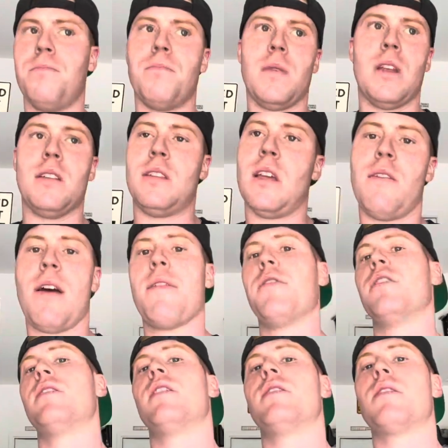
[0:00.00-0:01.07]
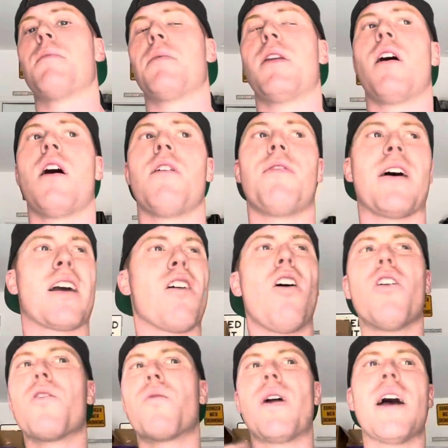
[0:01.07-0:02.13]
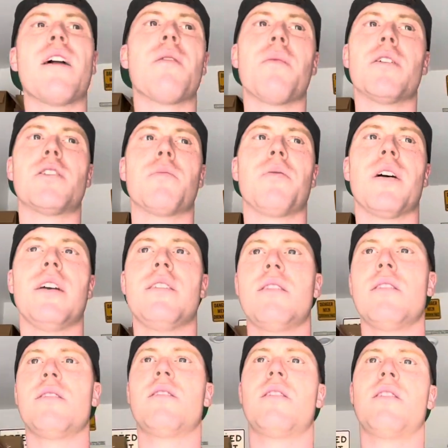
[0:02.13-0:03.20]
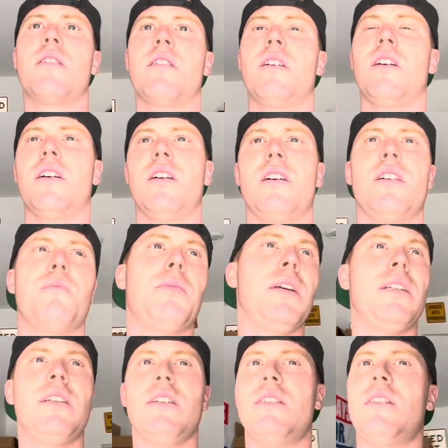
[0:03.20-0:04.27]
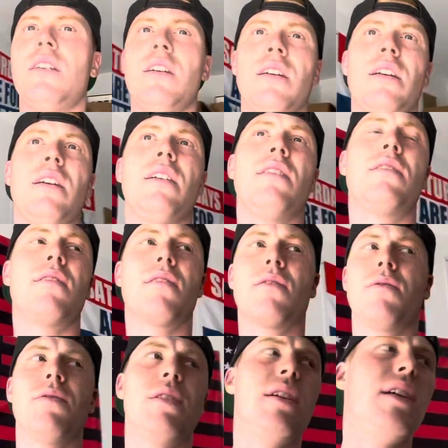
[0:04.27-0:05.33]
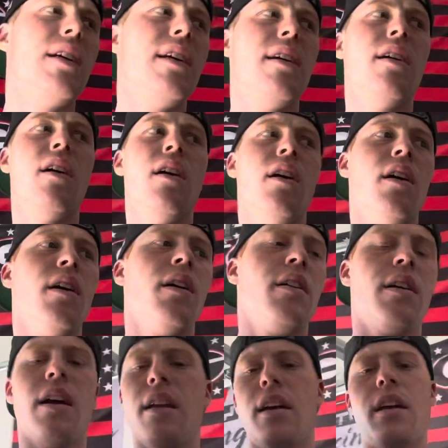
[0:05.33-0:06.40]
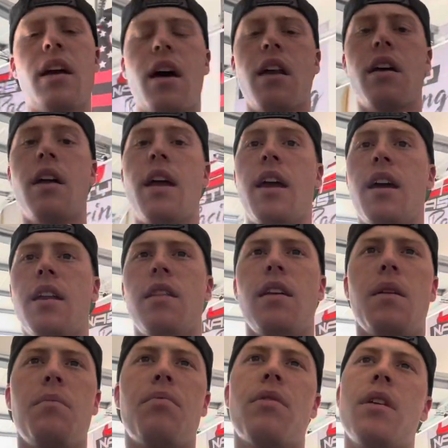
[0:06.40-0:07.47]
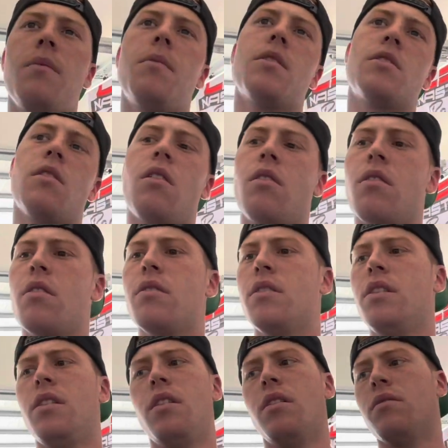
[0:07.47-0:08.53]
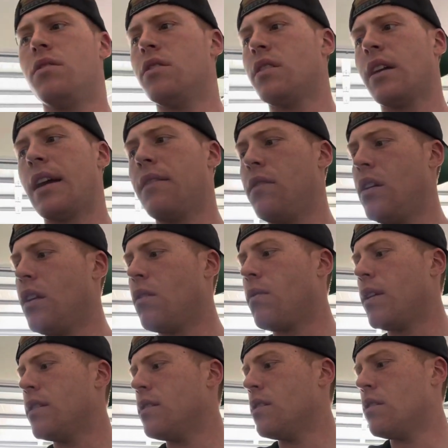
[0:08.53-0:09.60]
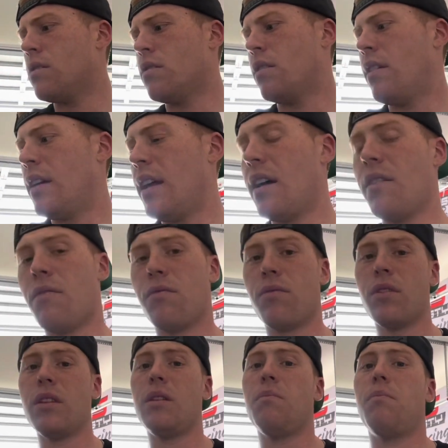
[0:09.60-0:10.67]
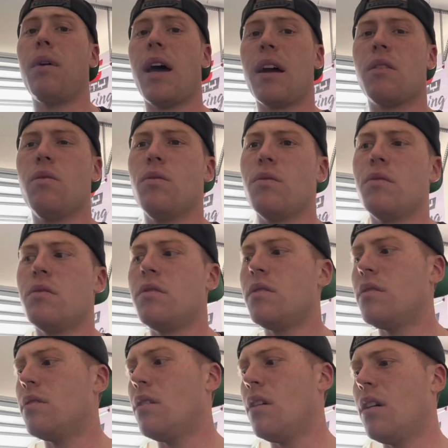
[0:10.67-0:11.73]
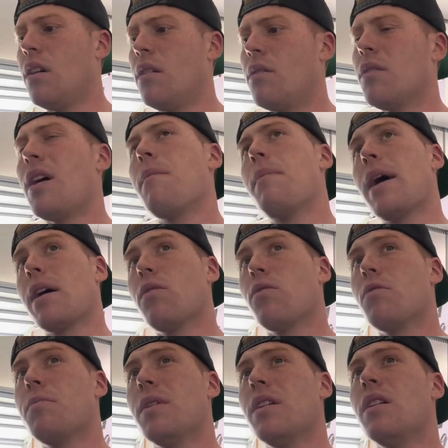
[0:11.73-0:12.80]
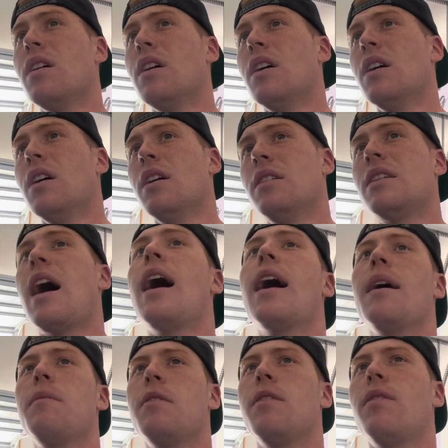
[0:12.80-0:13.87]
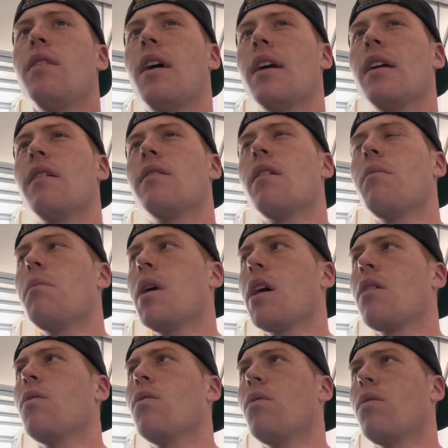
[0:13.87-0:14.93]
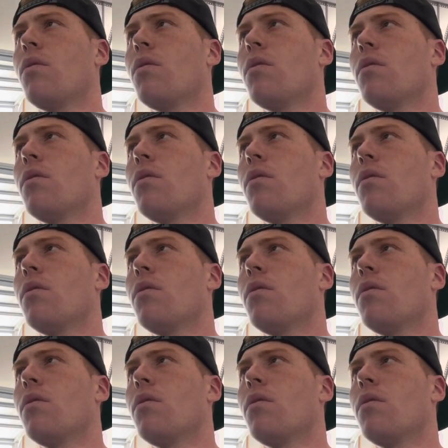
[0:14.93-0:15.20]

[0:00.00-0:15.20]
instead of having to send something off. I called around a bunch of places, PTC, Circle D, yada, yada, and they pretty much are, just like everything in the race industry right now, really back ordered, or not back ordered, but time is, I guess, on back order.